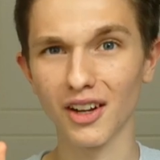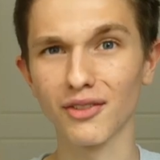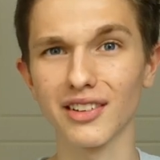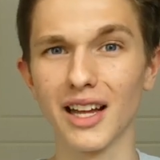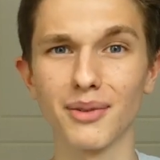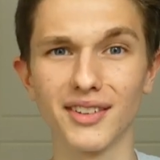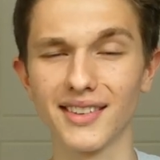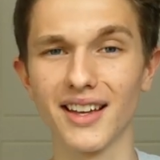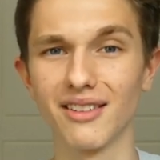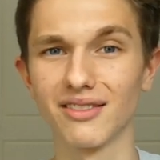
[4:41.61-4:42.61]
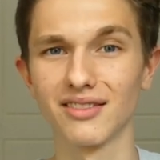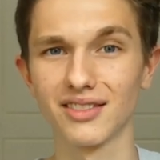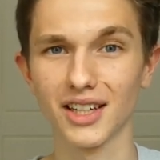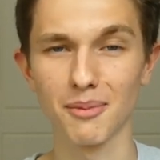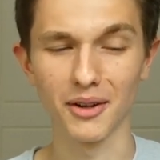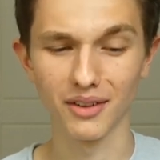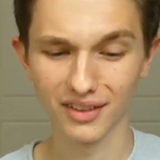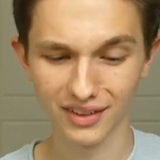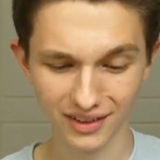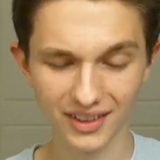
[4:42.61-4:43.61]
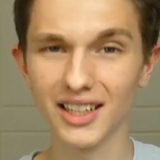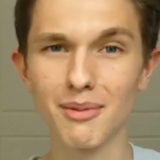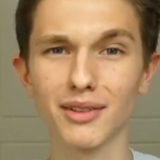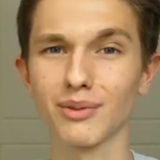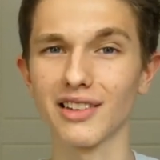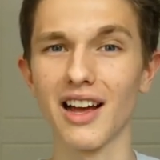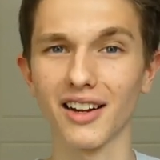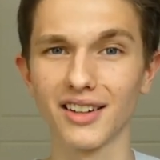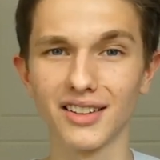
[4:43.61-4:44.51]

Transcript: I've slept since then. Come on. Give me some slack.